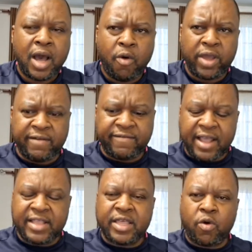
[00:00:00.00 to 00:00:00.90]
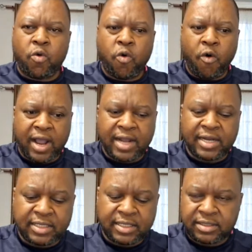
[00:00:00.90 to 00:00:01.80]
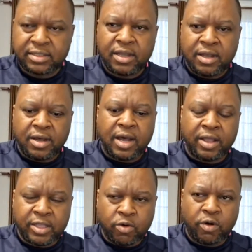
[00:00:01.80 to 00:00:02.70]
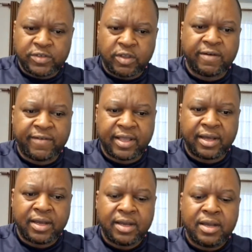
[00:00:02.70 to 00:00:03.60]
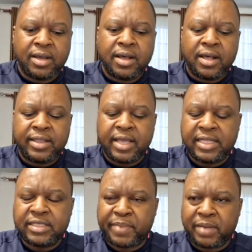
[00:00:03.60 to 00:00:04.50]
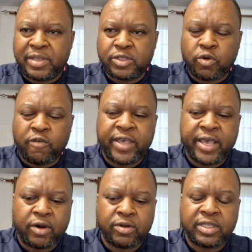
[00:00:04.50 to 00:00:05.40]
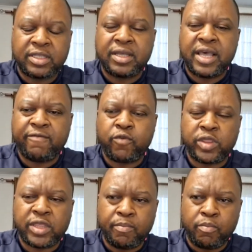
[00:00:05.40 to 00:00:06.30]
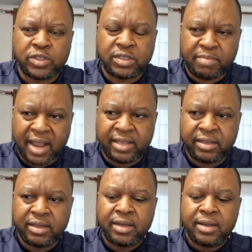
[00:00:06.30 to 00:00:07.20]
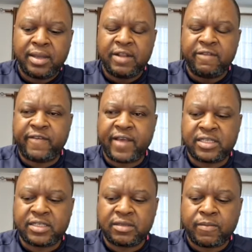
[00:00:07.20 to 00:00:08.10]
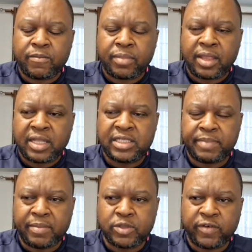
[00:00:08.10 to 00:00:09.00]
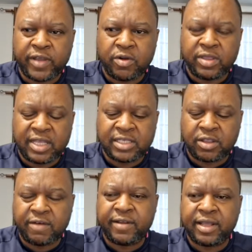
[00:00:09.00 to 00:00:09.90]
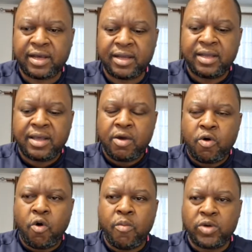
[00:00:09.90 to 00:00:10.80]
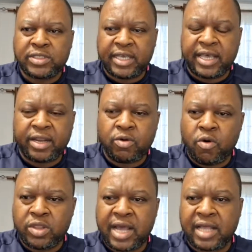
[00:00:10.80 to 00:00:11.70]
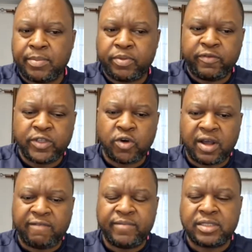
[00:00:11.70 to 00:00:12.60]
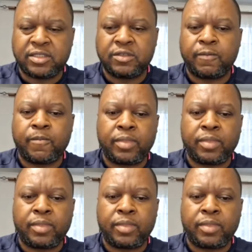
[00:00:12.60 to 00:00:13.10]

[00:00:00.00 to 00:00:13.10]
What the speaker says: However, in the whole countries, in the whole of South Africa, the departments of health have got the most money. In fact, departments of health in South Africa almost carry all the other provincial governments